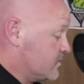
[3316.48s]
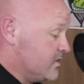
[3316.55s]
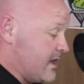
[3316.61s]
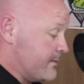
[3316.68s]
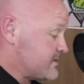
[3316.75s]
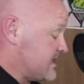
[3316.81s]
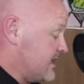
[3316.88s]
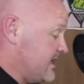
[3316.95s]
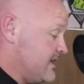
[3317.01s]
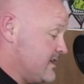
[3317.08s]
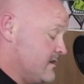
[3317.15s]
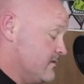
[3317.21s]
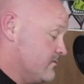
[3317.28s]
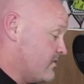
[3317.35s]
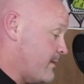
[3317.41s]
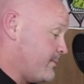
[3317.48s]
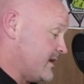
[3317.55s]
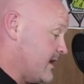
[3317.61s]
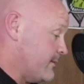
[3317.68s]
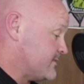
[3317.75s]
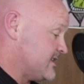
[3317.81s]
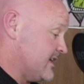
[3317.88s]
Good uptake,
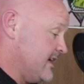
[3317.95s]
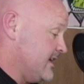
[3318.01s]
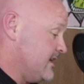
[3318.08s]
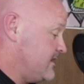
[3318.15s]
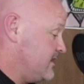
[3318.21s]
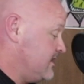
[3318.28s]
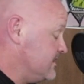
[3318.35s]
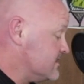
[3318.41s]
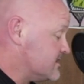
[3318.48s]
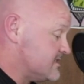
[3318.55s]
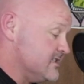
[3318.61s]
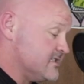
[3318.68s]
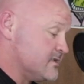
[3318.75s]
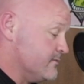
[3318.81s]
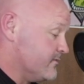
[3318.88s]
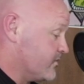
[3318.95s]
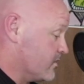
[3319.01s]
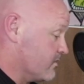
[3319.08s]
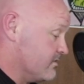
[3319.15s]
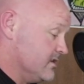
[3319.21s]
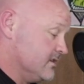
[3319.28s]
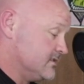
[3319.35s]
rapid uptake in the system
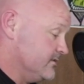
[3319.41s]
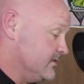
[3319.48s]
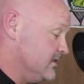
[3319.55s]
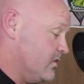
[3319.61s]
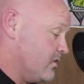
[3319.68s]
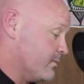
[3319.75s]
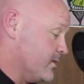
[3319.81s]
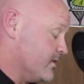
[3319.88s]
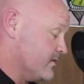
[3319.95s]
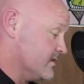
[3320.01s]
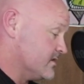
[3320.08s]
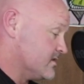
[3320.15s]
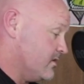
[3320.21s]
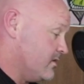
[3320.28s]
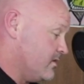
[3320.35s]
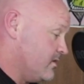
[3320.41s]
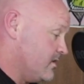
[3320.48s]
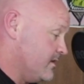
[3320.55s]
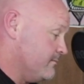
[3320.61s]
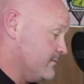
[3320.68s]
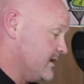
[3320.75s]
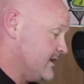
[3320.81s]
for a relatively long period of
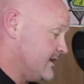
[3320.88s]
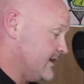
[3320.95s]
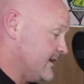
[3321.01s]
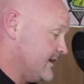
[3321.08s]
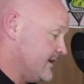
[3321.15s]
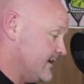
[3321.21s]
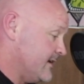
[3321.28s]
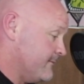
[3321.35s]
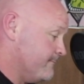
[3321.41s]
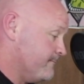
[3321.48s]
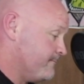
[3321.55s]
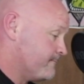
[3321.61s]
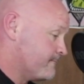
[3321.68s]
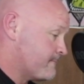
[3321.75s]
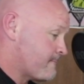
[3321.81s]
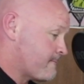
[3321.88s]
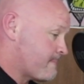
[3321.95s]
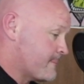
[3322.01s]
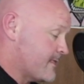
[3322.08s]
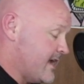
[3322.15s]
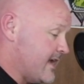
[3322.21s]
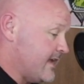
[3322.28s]
time,
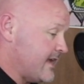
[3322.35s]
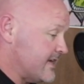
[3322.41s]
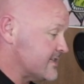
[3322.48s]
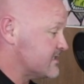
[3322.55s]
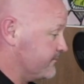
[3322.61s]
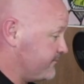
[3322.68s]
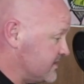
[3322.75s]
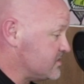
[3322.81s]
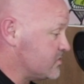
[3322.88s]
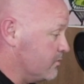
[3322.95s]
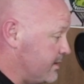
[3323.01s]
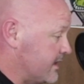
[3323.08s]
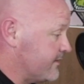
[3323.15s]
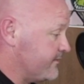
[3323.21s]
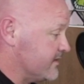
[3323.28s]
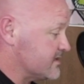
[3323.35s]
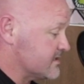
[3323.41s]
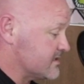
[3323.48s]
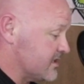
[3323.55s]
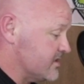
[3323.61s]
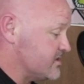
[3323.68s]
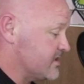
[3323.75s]
and has some physical
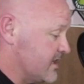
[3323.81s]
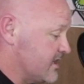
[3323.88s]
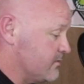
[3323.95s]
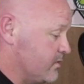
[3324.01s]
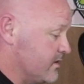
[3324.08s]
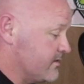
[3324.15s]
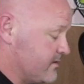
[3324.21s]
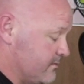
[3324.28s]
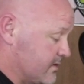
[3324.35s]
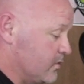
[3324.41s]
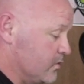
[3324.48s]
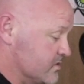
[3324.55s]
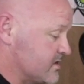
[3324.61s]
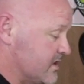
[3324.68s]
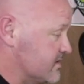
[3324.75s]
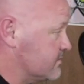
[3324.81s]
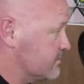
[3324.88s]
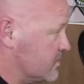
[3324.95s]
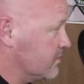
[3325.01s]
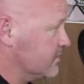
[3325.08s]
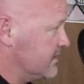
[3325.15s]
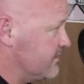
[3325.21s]
benefits associated with, but also
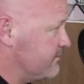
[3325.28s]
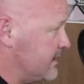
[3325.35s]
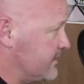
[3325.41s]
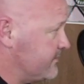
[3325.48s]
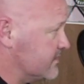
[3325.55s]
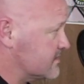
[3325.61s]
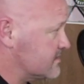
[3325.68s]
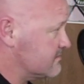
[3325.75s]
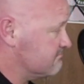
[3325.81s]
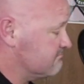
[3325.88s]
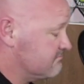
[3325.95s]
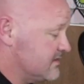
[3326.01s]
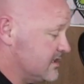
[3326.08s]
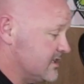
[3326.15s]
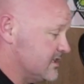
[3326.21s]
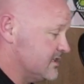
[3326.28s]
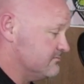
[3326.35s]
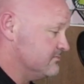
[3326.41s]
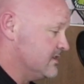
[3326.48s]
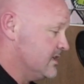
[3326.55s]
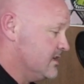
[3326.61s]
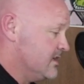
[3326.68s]
some cognitive benefits.
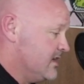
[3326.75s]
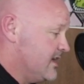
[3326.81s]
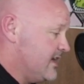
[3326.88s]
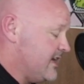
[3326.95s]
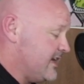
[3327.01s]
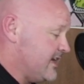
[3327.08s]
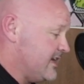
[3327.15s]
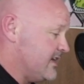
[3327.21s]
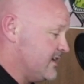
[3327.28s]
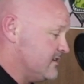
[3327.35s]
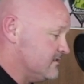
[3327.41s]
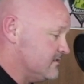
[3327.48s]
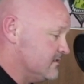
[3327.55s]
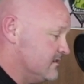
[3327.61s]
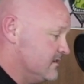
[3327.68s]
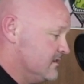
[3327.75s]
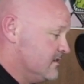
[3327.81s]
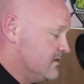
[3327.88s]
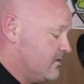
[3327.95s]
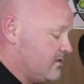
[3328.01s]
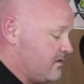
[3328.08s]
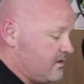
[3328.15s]
And
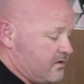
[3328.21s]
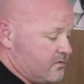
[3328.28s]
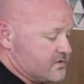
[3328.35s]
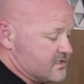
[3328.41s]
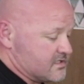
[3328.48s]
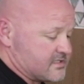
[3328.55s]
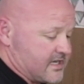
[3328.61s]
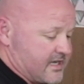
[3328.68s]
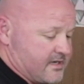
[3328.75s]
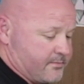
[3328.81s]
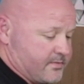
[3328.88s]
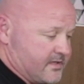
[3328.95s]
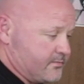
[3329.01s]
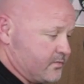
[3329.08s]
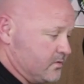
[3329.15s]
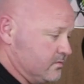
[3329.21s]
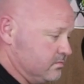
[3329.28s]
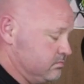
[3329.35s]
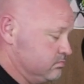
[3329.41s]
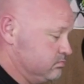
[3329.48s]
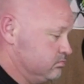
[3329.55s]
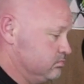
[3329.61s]
I would just say to
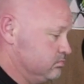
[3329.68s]
people,